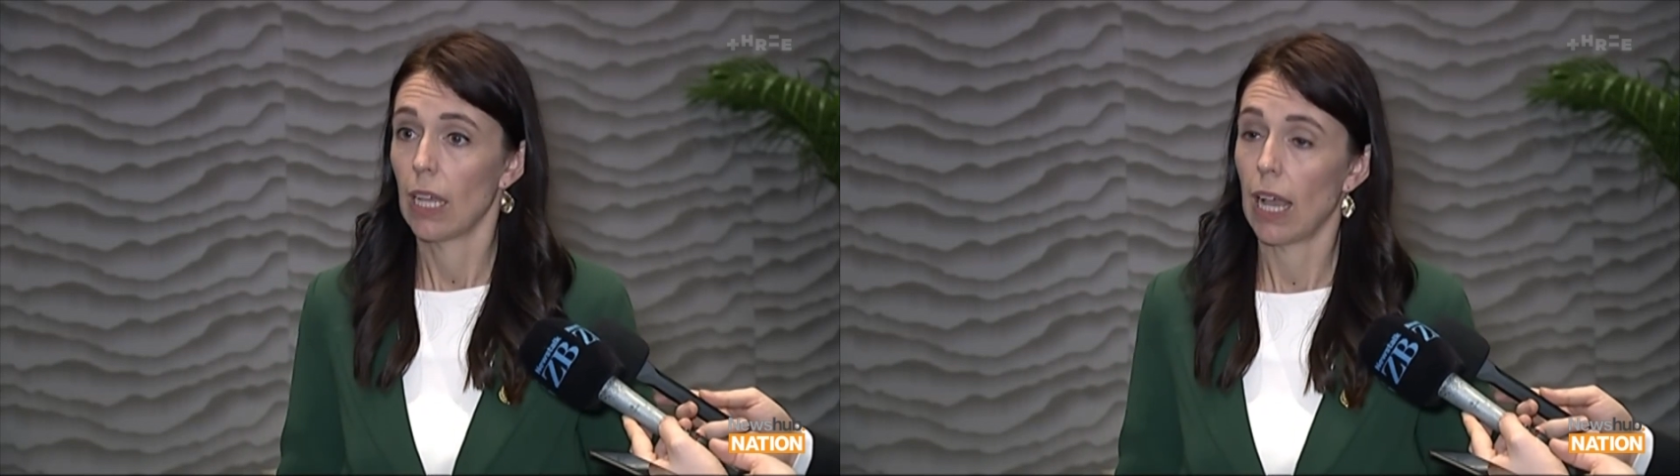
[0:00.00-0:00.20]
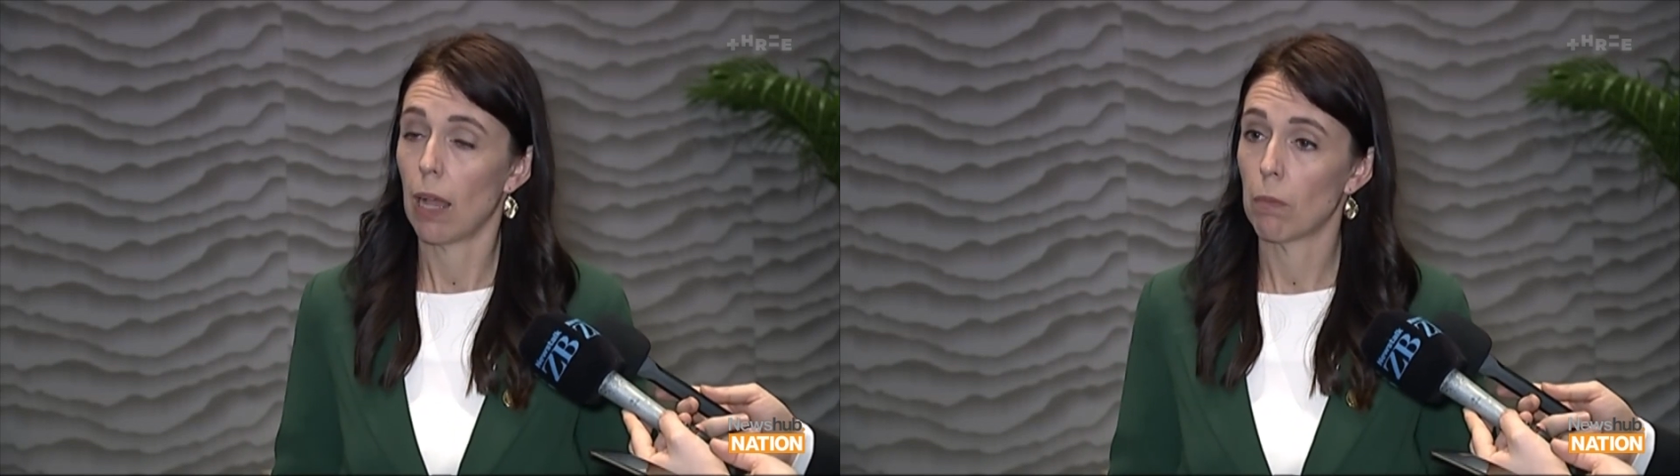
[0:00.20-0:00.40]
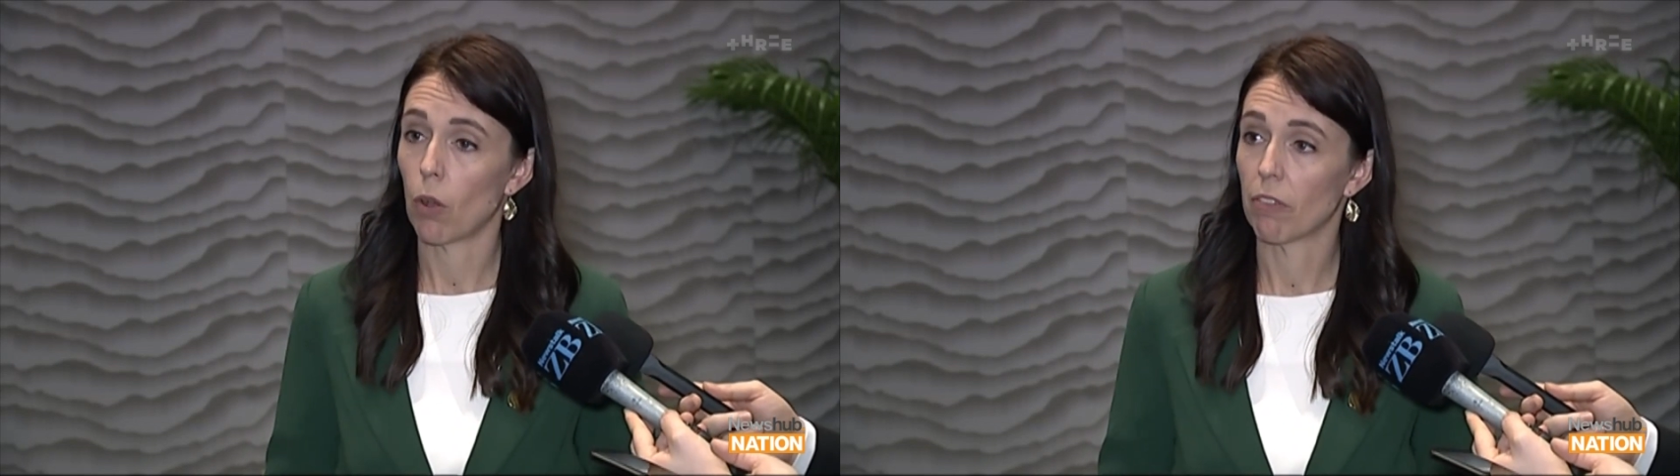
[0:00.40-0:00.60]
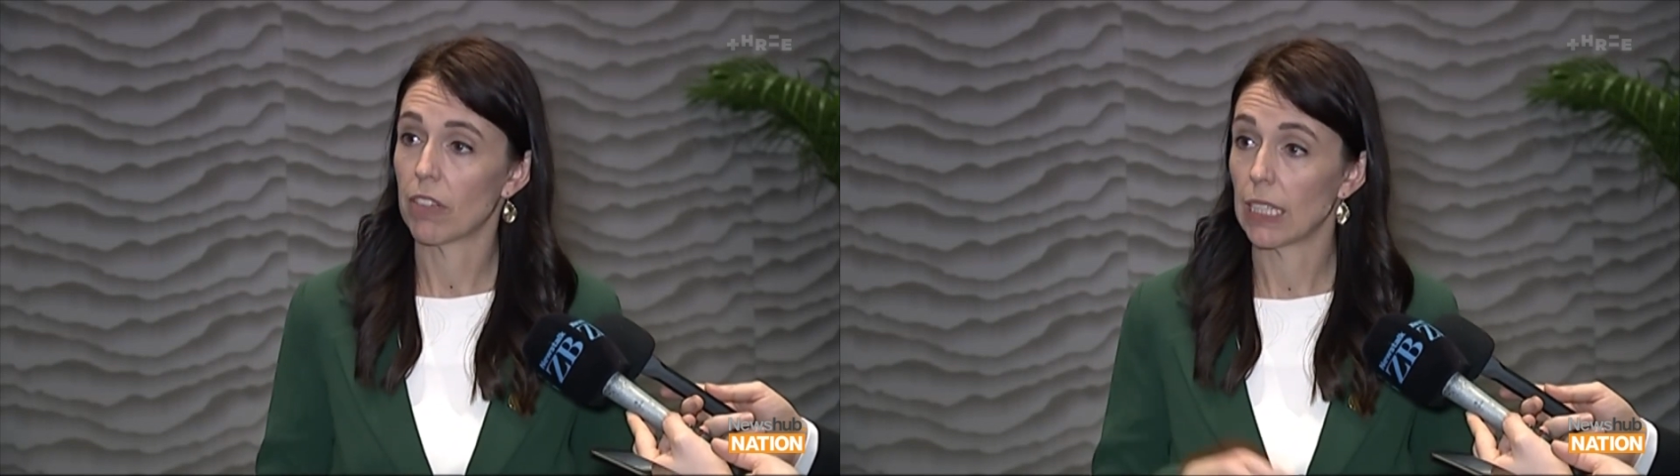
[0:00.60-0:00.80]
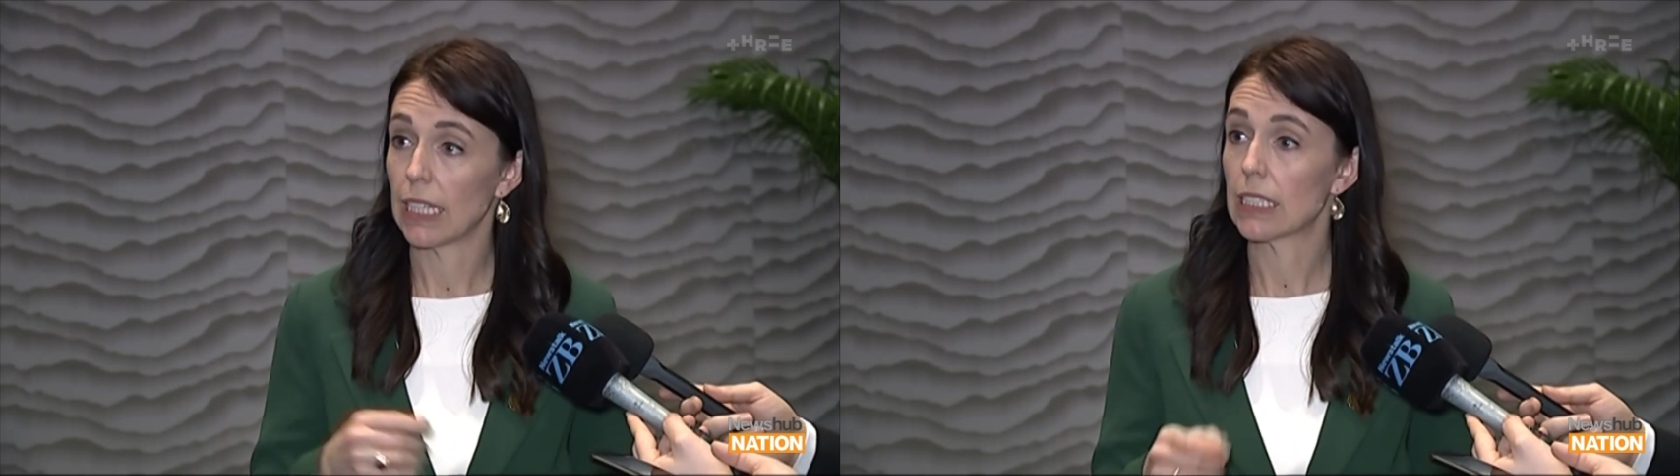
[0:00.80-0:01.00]
of
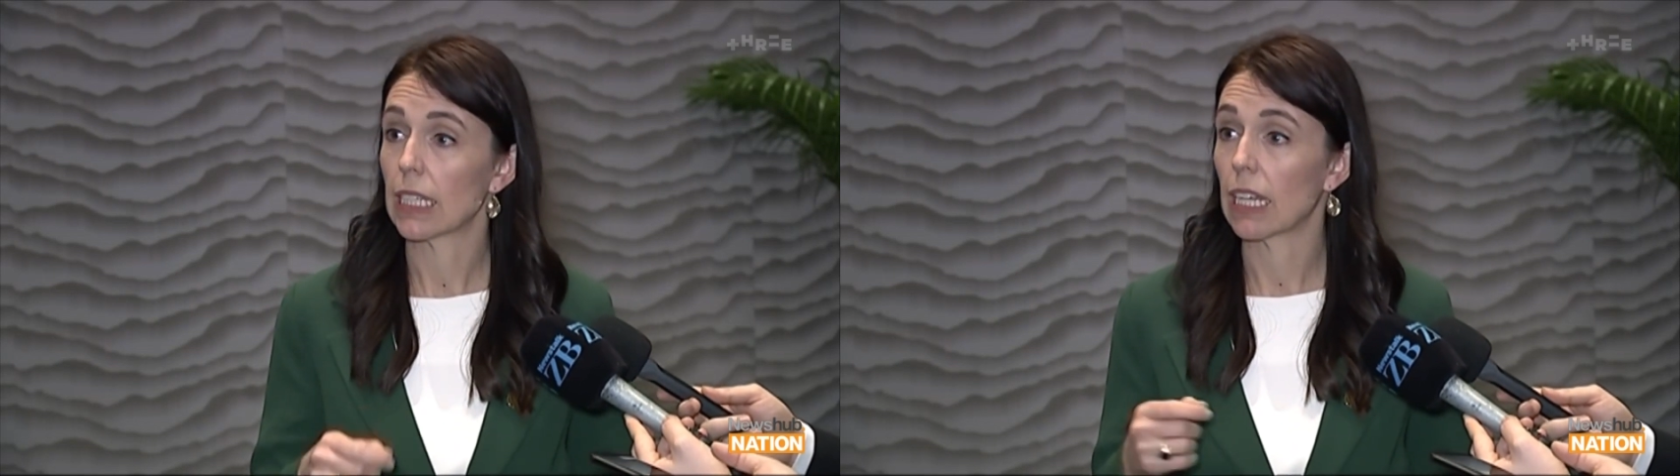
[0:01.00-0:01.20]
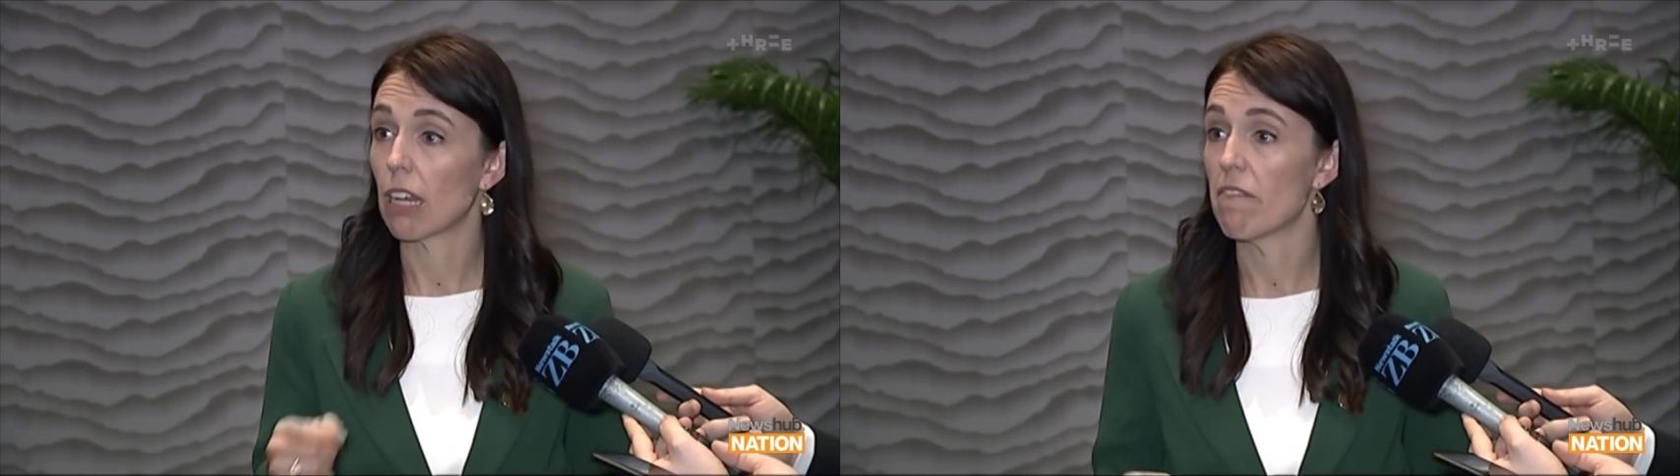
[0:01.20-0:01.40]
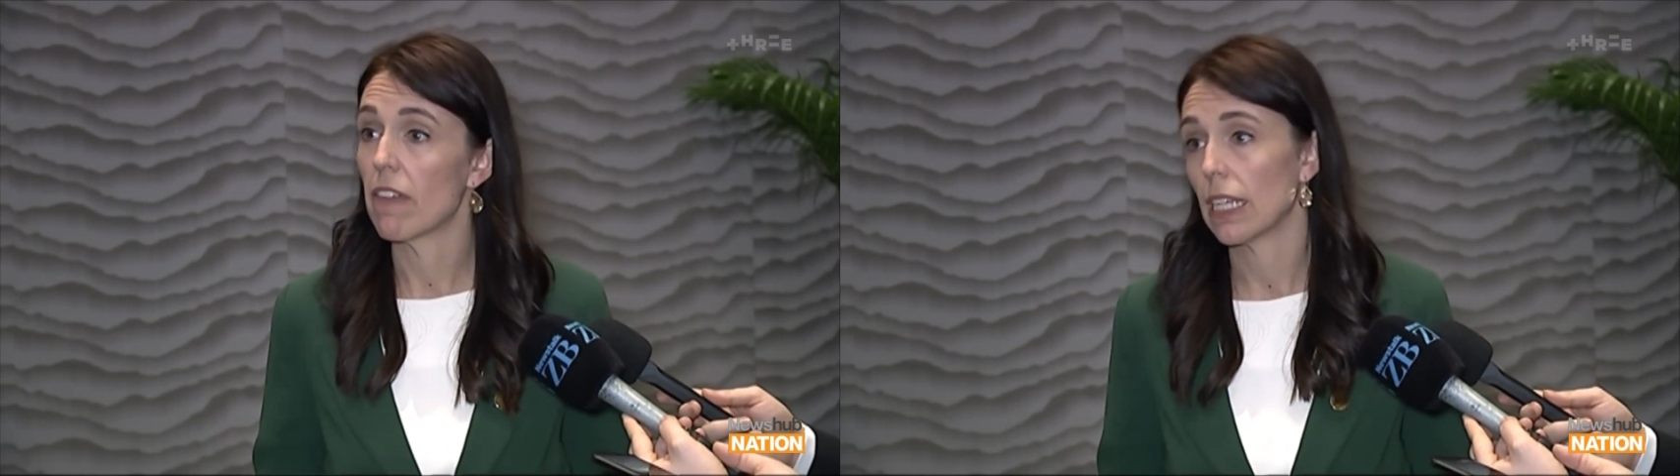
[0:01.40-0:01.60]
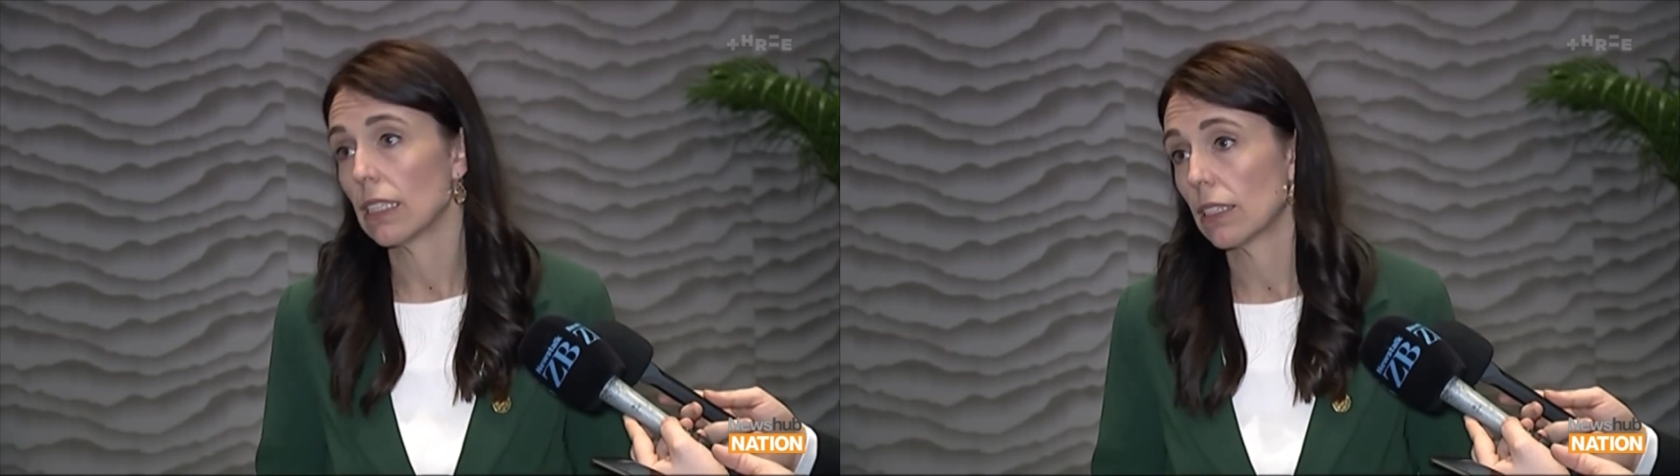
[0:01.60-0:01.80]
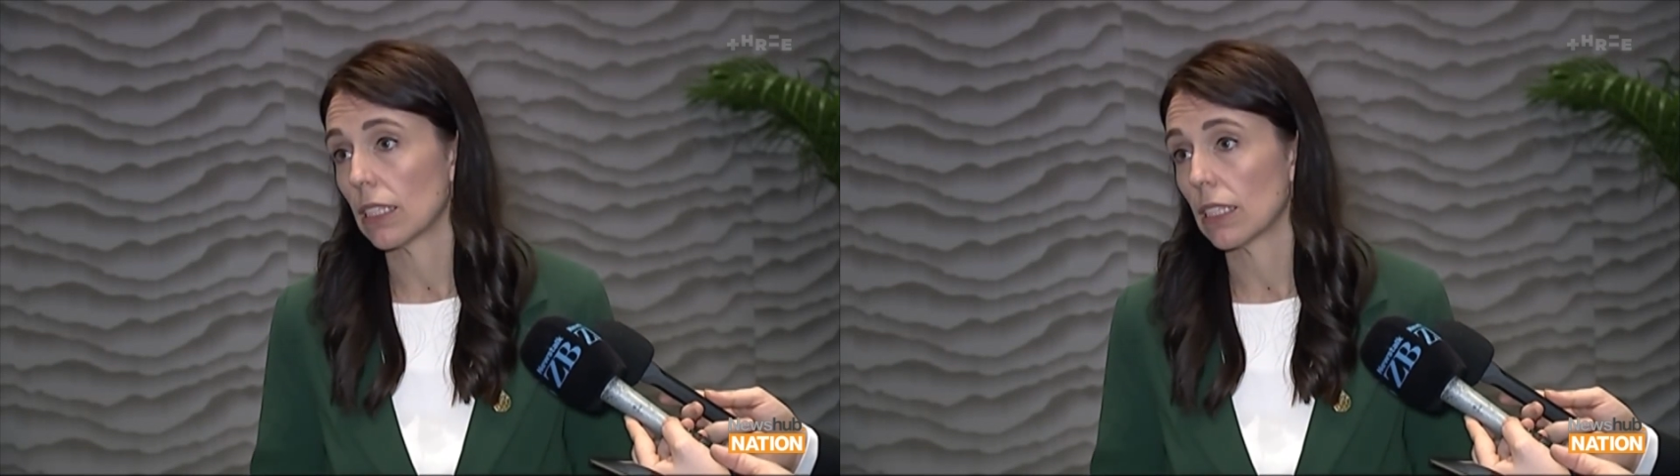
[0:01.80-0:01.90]
the need to convene